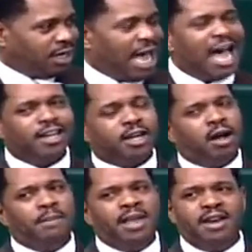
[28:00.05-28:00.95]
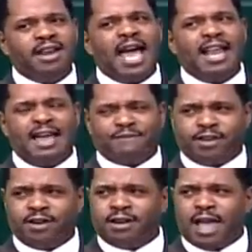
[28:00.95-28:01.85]
I'd come in night
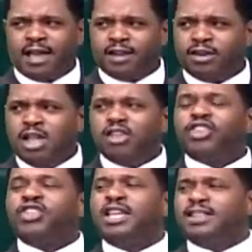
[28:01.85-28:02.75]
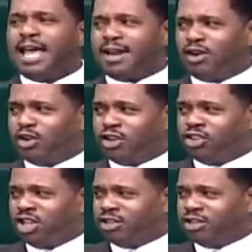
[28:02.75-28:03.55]
after night and see that little